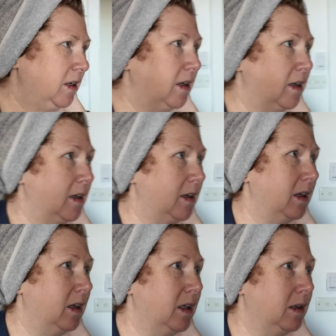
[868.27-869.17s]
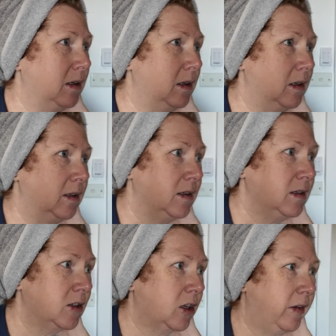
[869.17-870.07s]
uh,
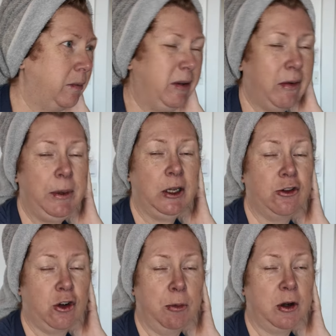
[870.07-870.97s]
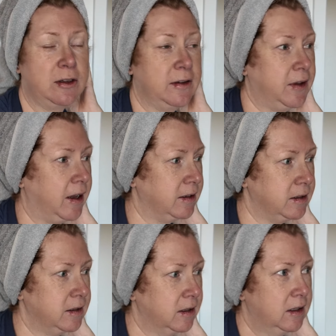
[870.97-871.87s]
it's kind of a bit of a bigger job because of that,
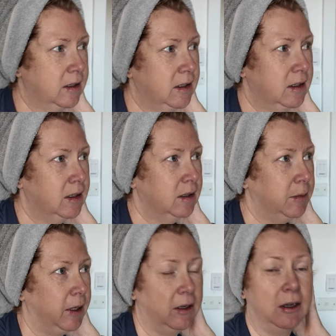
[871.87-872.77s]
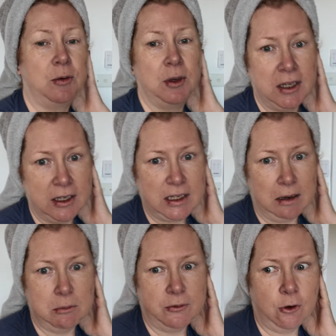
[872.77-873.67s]
but I want to get it
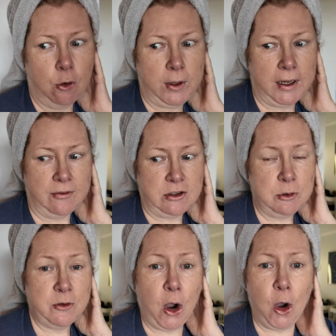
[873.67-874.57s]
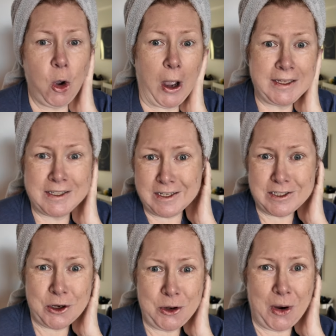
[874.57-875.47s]
done before we have to move. Oh, I didn't
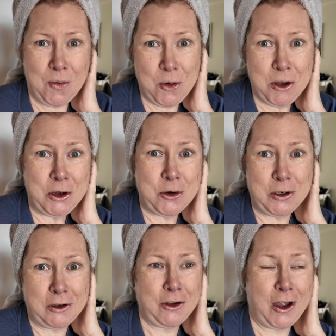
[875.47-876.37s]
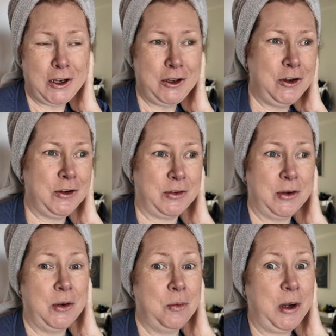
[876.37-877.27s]
tell you a really good exciting news.
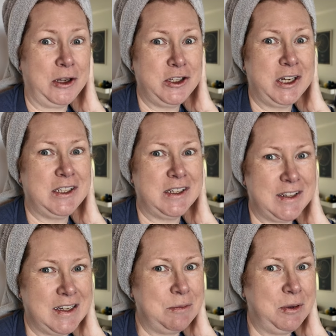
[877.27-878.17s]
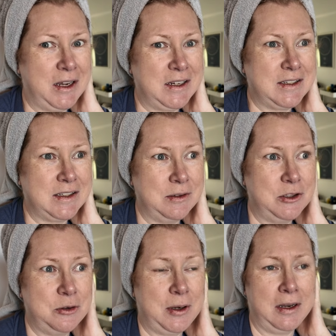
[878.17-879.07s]
We actually get to see the place and
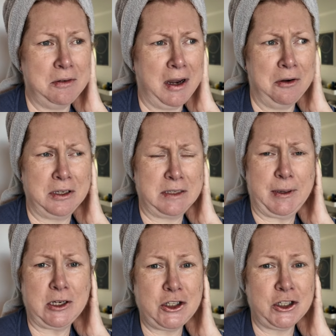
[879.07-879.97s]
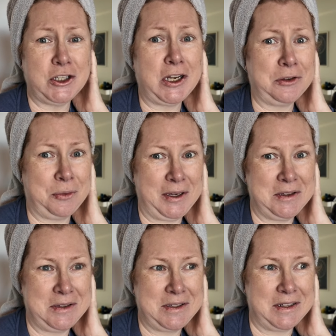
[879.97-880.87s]
do our, our inspection next
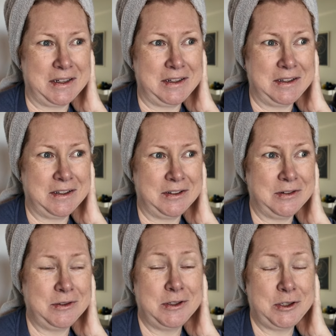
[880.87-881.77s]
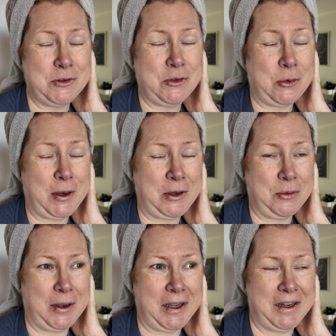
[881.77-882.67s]
Wednesday, so just over a week
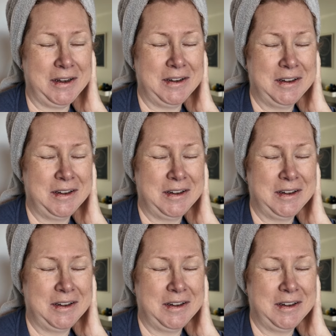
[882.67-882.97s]
away.